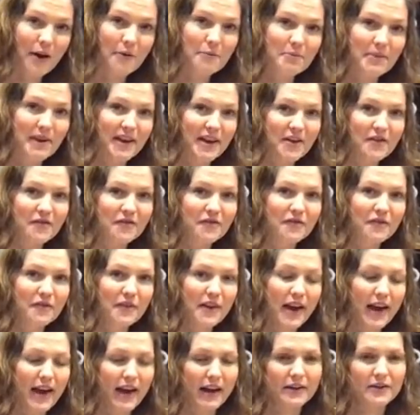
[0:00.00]
beef
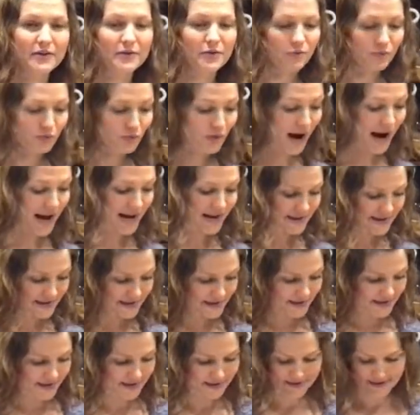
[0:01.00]
and
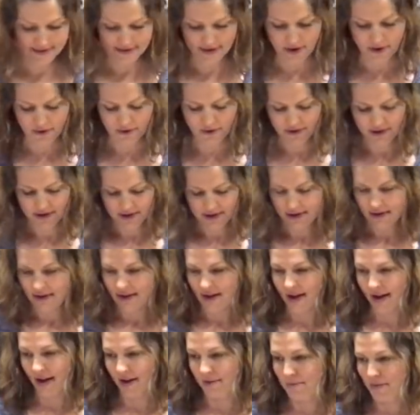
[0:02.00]
rice. So
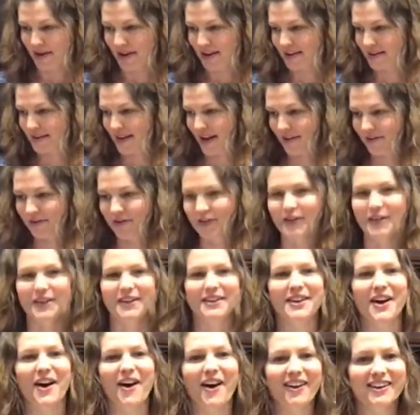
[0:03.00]
making that for
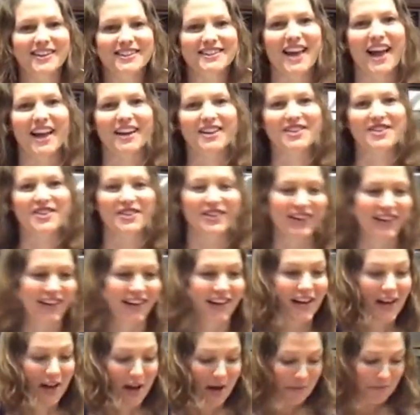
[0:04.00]
the dogs actually.
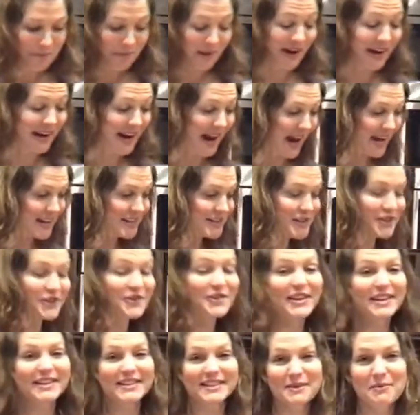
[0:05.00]
But I do
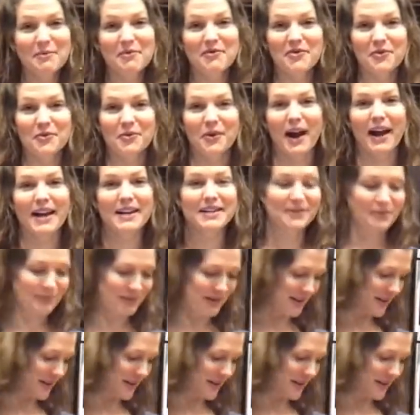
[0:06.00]
eat some of the rice when